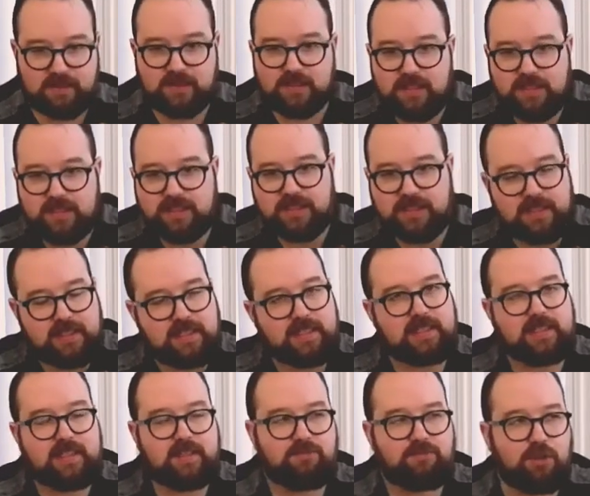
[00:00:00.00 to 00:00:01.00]
which is
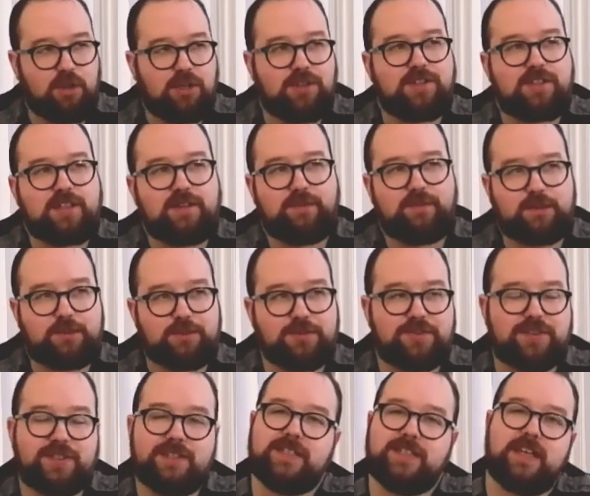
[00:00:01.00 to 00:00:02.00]
rather
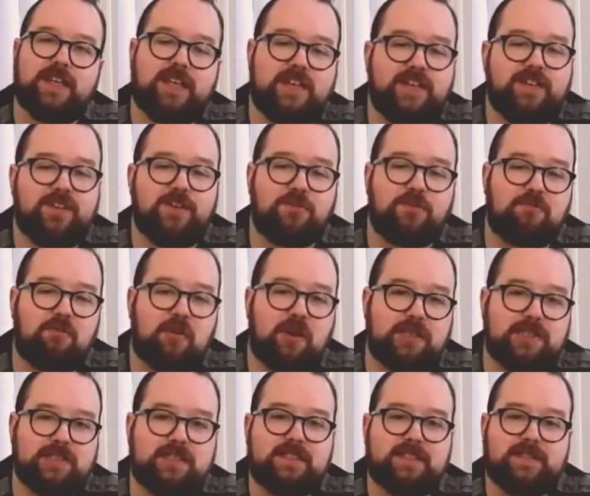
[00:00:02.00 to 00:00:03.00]
difficult to say than
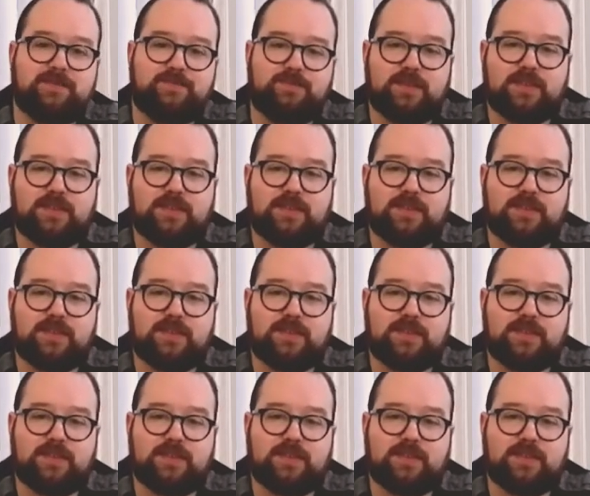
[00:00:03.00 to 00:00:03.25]
write.